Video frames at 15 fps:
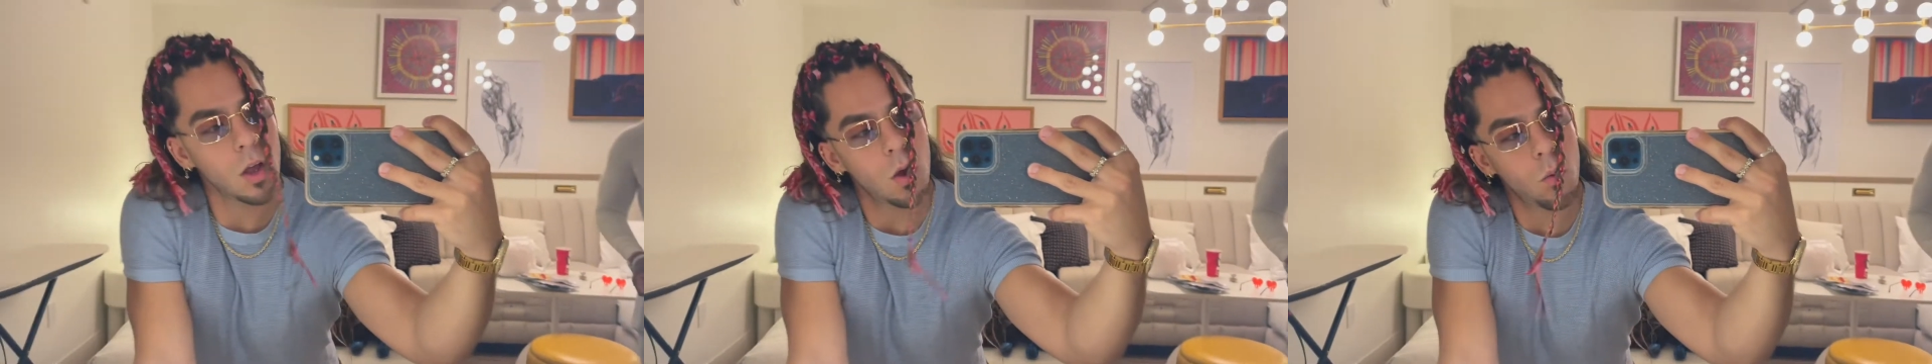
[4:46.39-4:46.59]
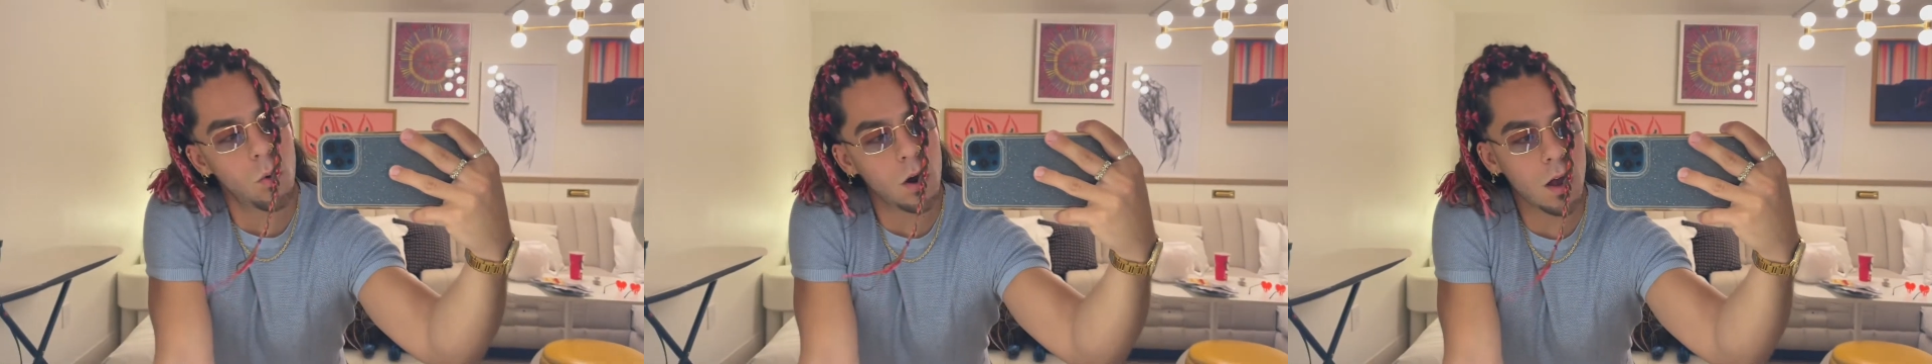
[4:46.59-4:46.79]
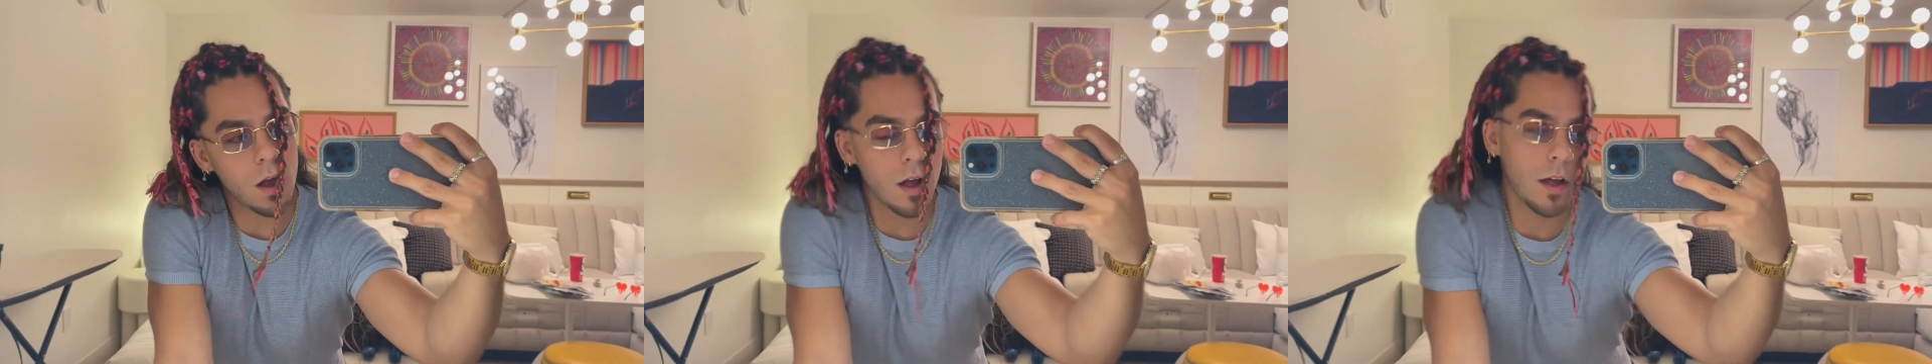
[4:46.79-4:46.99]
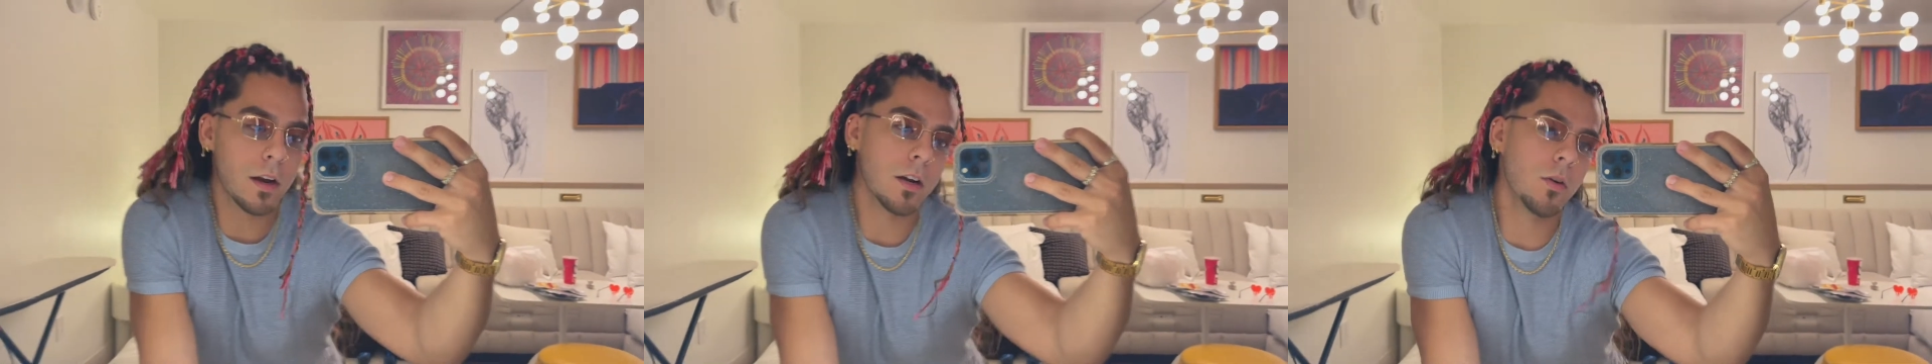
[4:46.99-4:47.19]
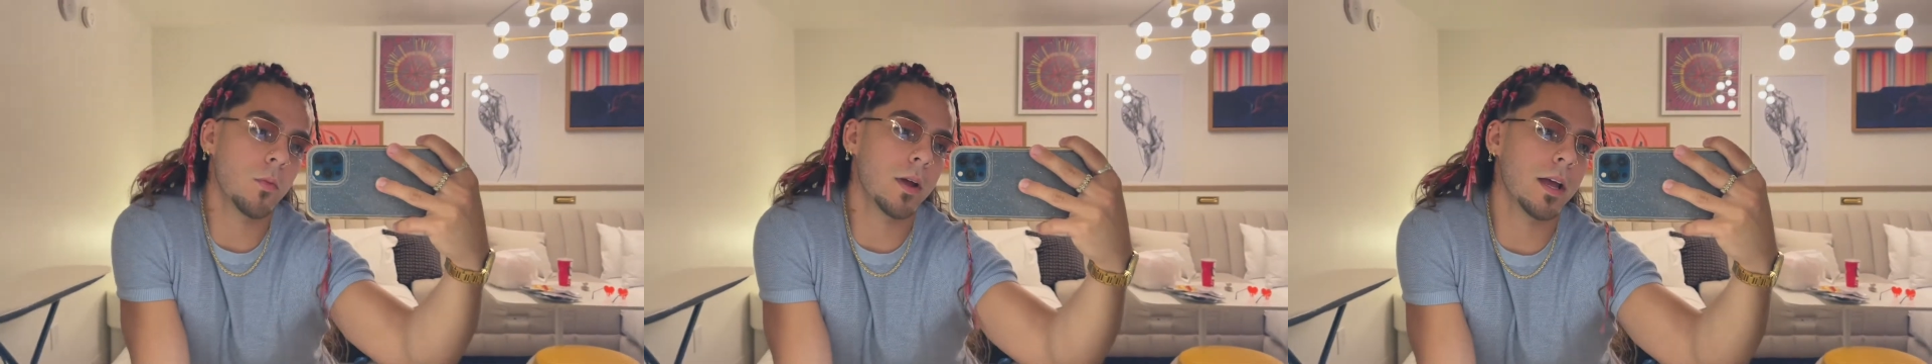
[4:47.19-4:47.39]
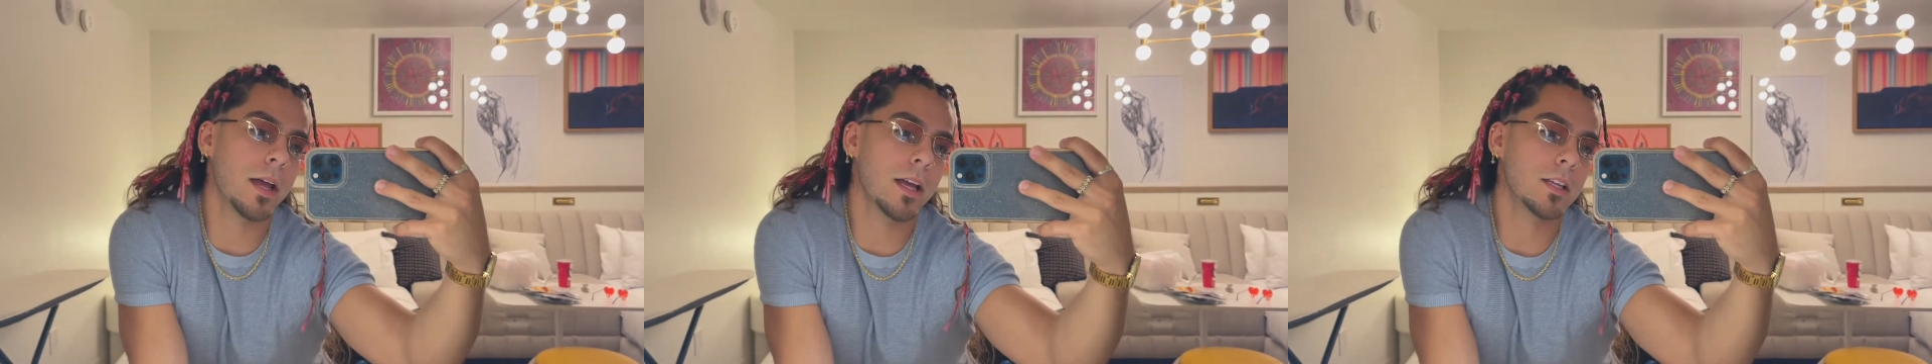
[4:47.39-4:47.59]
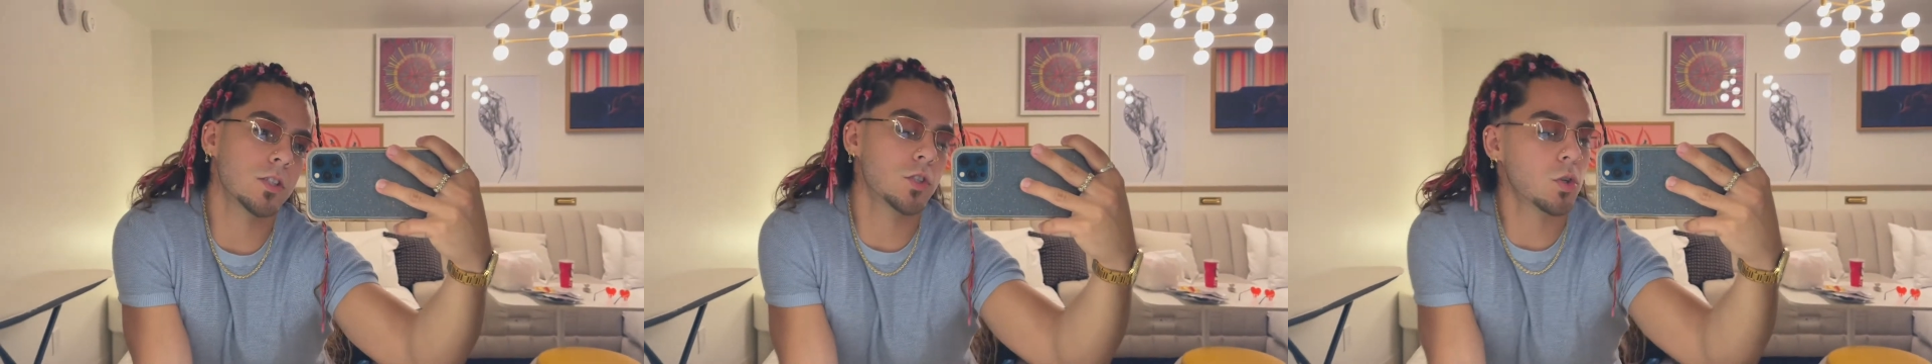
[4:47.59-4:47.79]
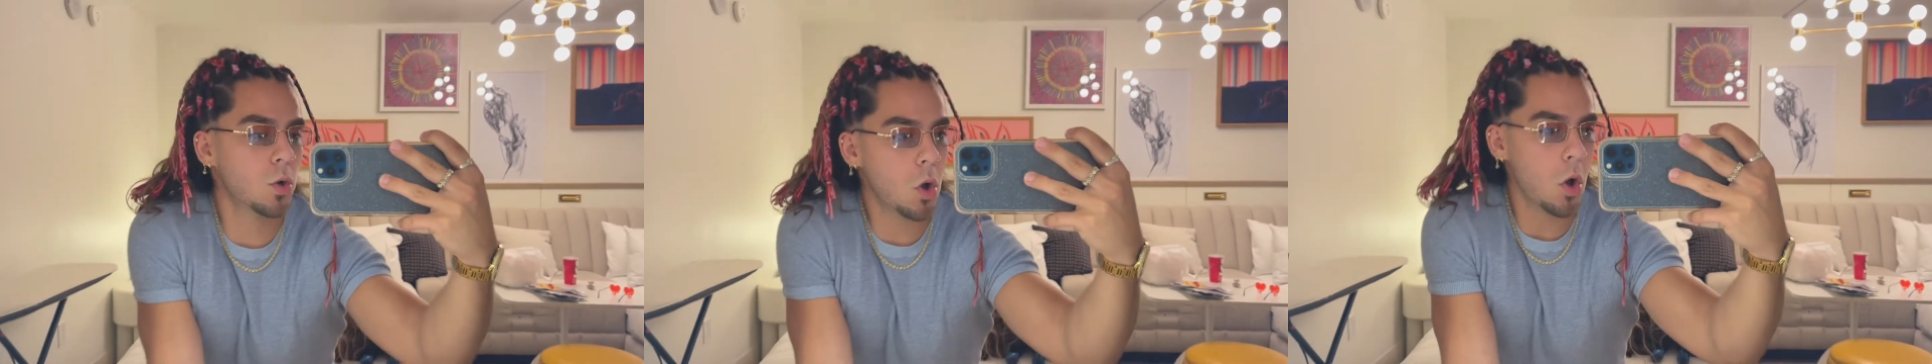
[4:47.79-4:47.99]
We're on our way
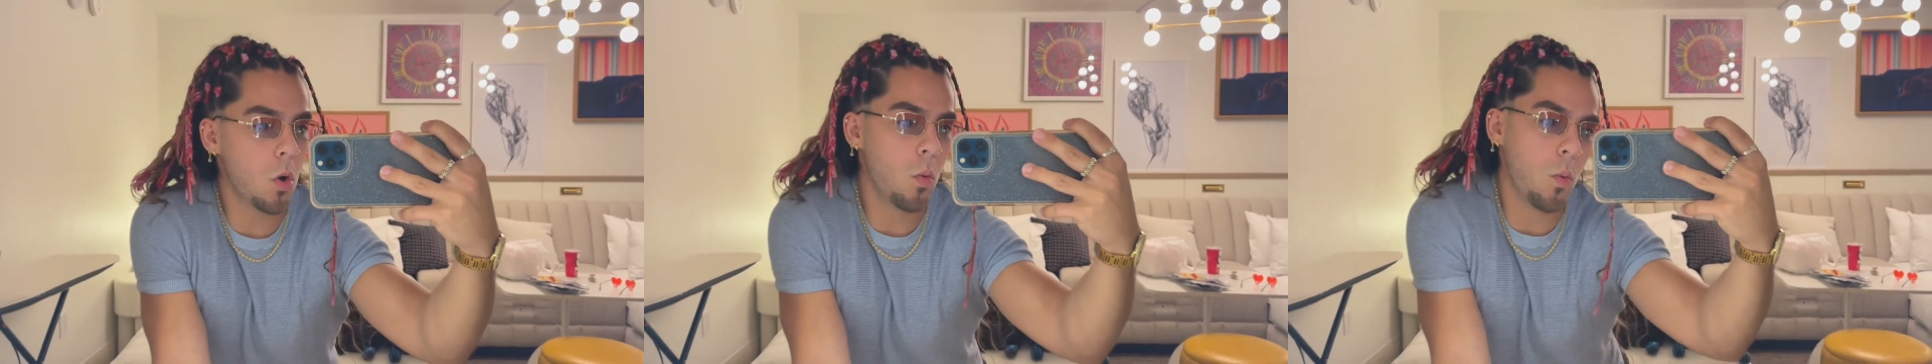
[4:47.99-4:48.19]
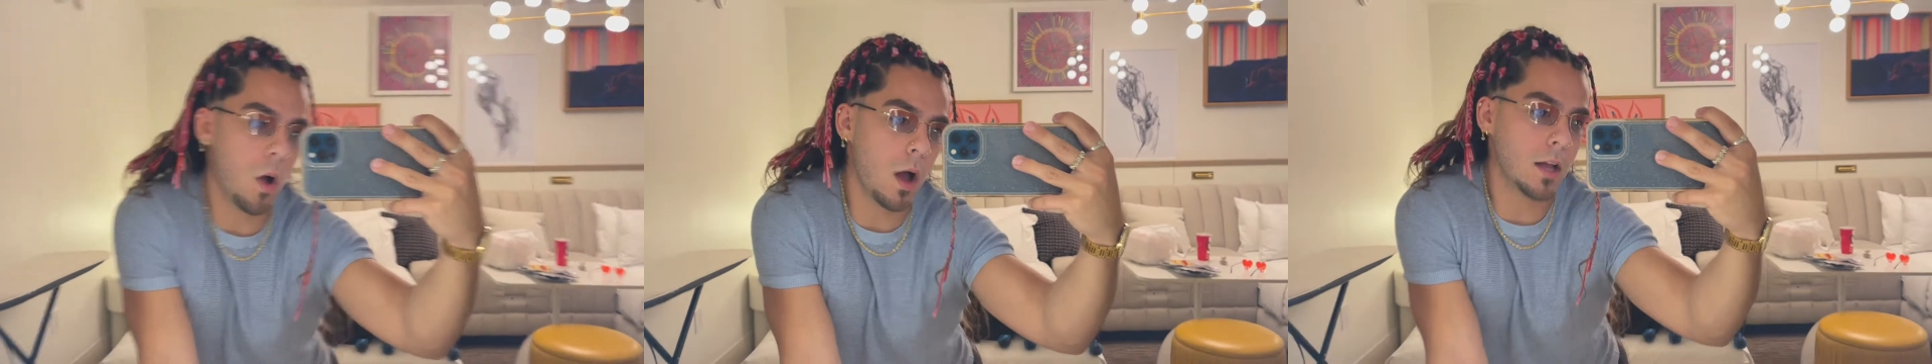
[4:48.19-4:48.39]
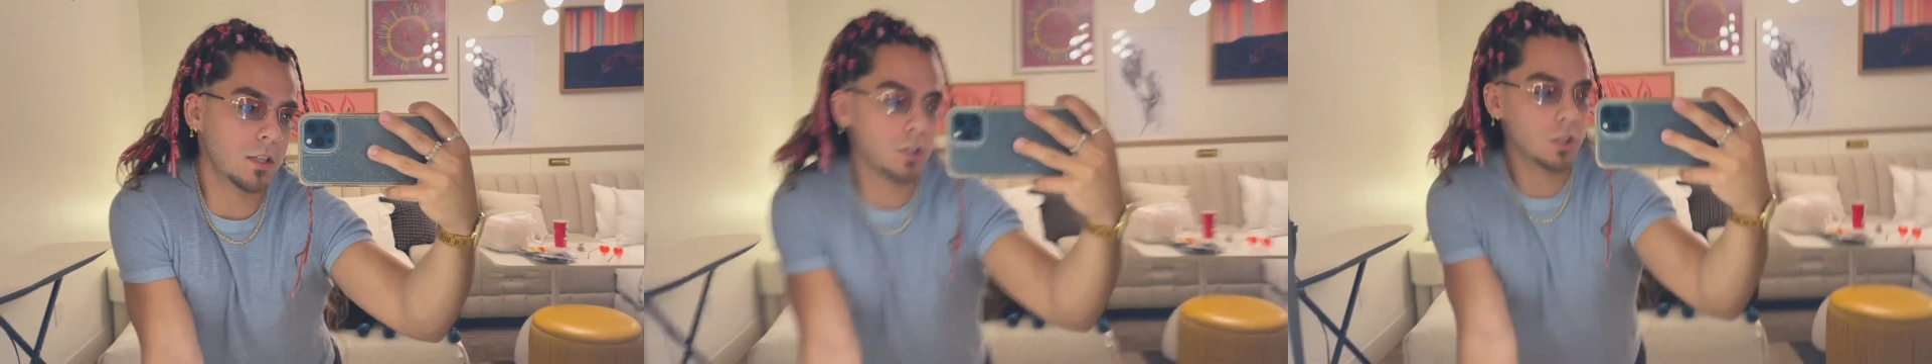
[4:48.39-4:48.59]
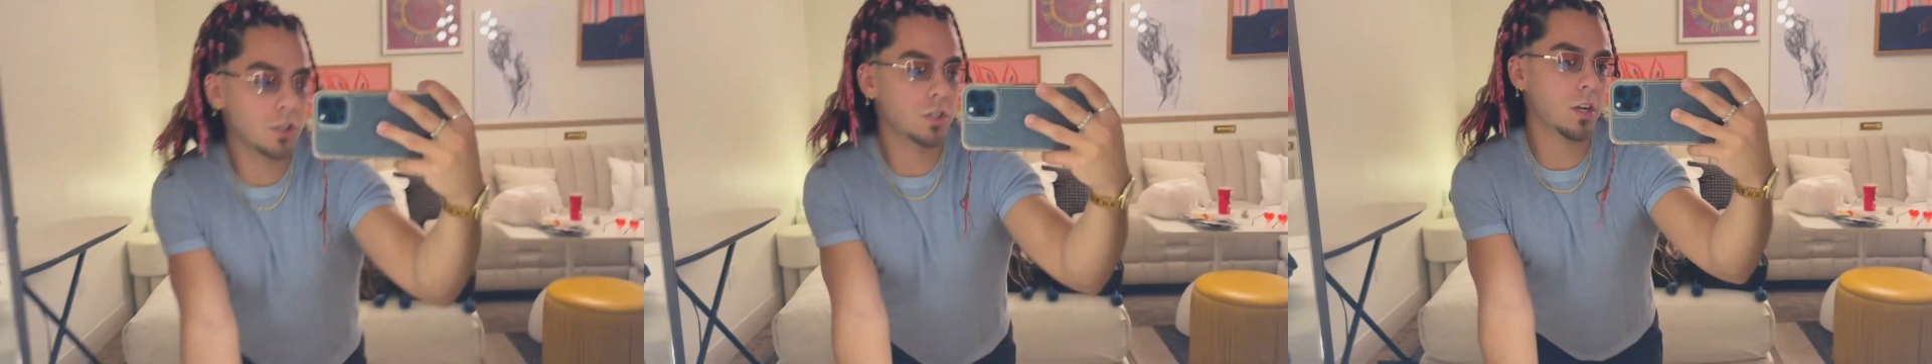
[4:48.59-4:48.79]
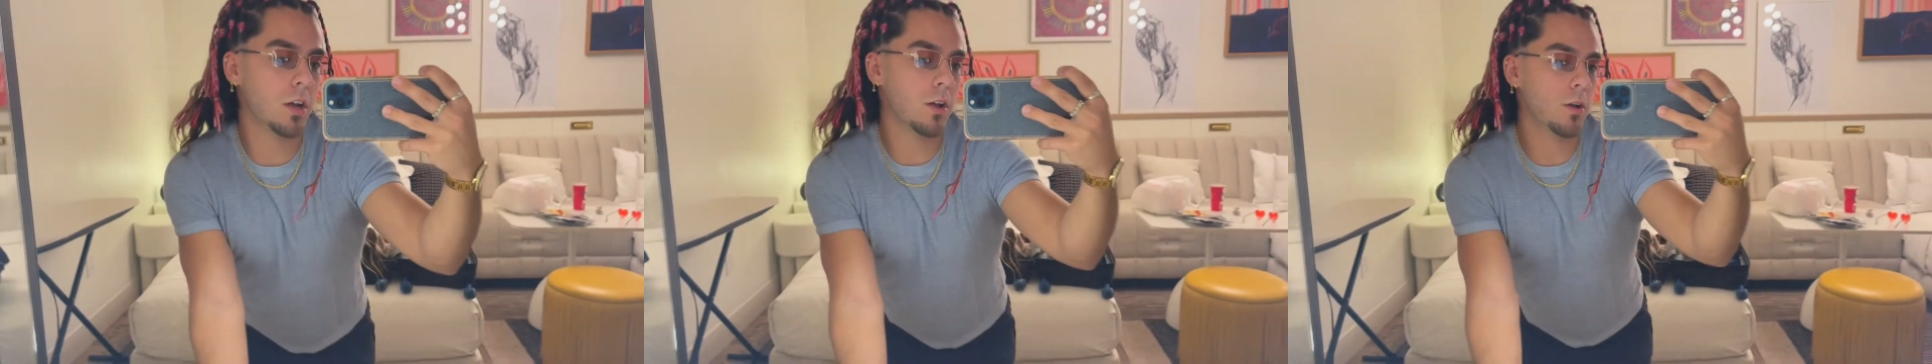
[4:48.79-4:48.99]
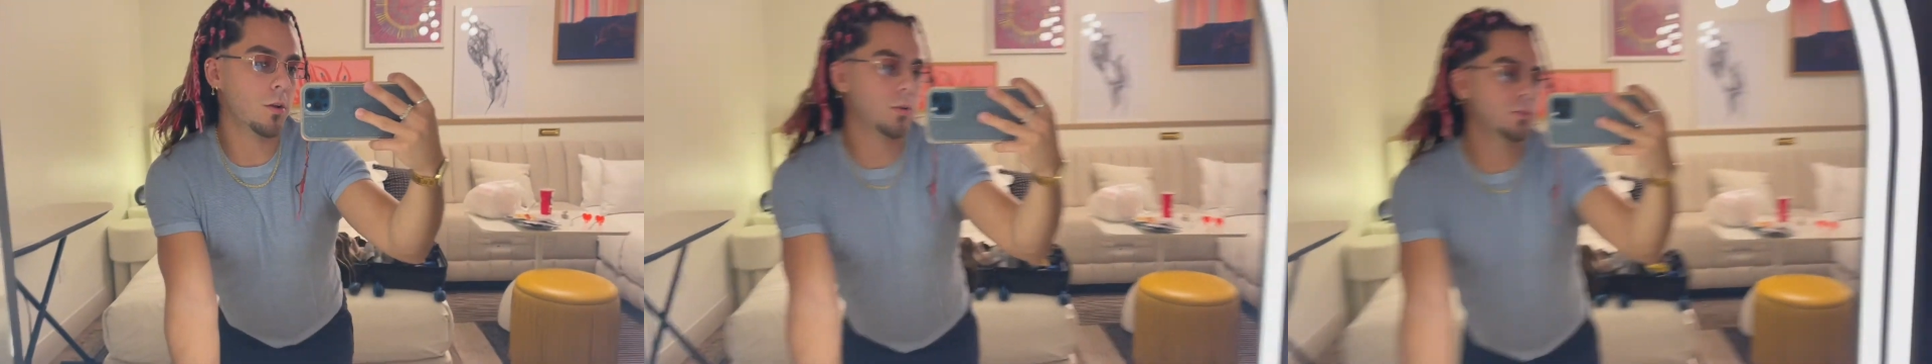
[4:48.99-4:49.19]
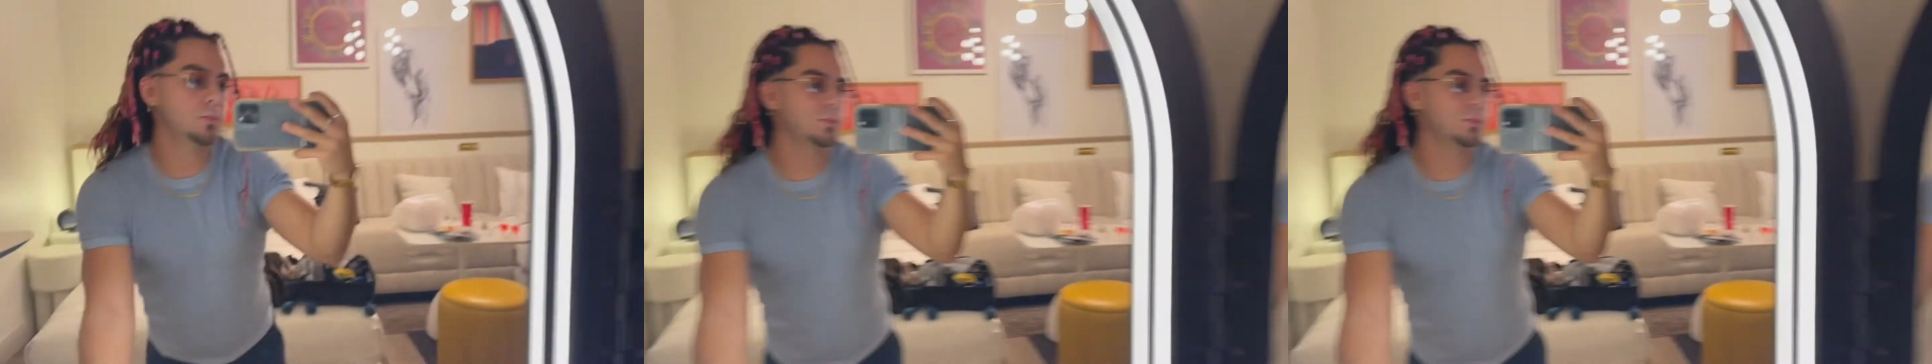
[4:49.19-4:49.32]
to go watch a show.